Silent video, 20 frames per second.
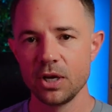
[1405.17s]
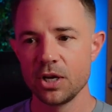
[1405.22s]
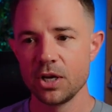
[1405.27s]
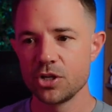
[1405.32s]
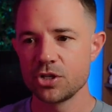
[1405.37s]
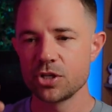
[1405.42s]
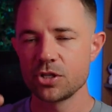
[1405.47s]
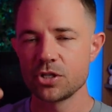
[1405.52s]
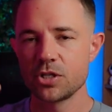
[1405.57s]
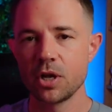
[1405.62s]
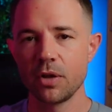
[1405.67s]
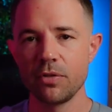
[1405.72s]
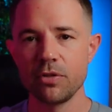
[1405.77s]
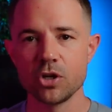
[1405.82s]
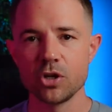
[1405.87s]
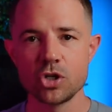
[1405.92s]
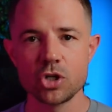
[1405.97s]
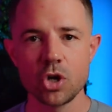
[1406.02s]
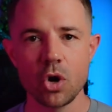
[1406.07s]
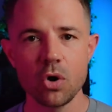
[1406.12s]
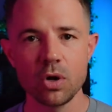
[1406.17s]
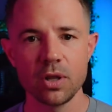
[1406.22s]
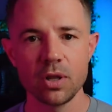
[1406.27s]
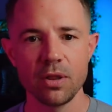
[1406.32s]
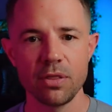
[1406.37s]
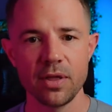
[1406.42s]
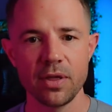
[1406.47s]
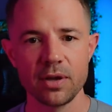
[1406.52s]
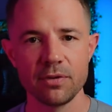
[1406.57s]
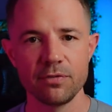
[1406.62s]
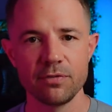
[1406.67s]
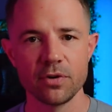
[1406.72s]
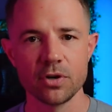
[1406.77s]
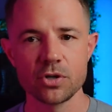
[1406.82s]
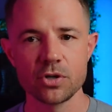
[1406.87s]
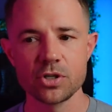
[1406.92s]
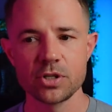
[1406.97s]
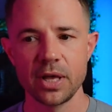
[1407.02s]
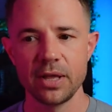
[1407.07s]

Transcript: She's done the chocolate thing first,